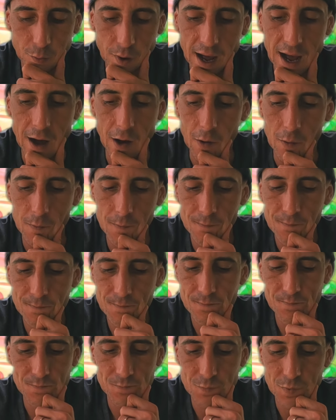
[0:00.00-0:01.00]
Wow.
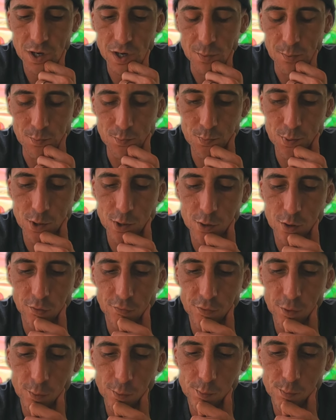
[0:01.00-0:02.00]
What a
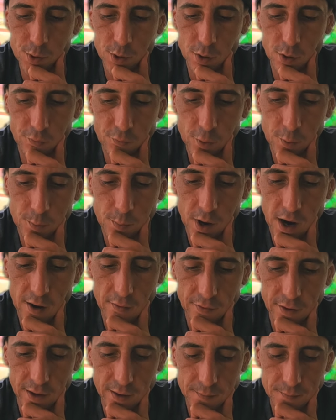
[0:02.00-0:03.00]
beautiful, beautiful
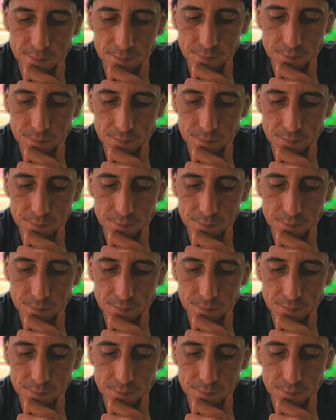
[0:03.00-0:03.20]
profit.